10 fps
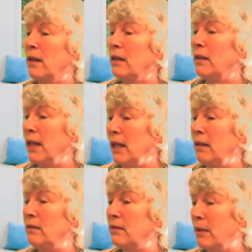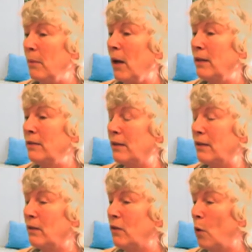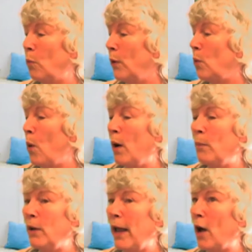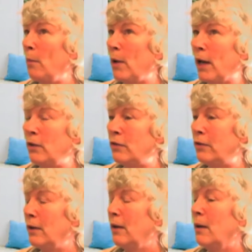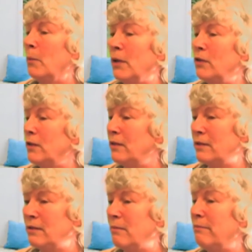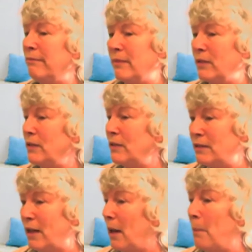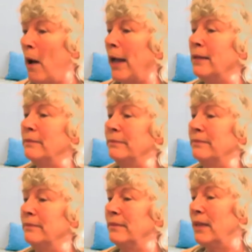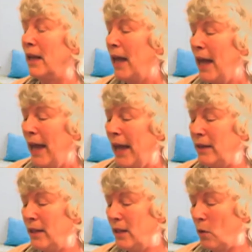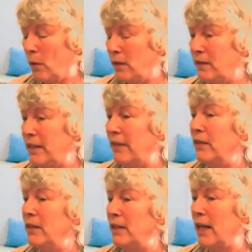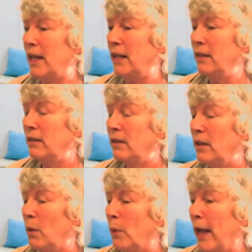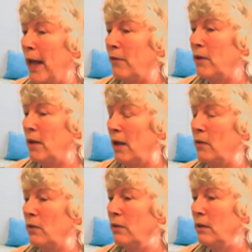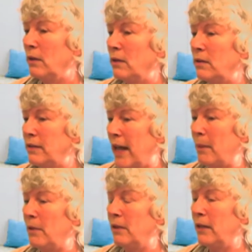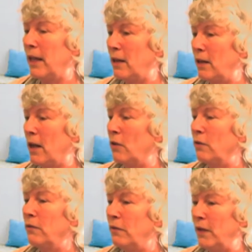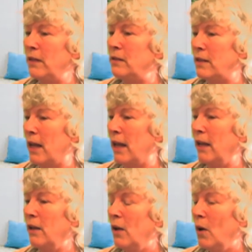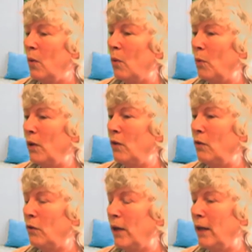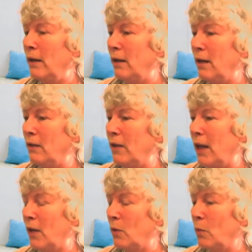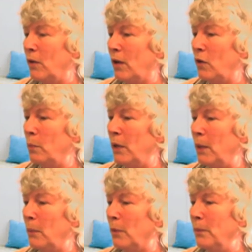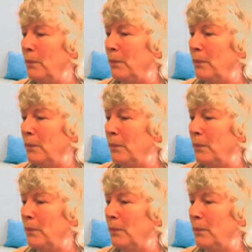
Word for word: to eat some matzah. No requirement of how much, but just a bite. And then on the 7th day, we have another Sabbath and another feast day where we usually get together with other people.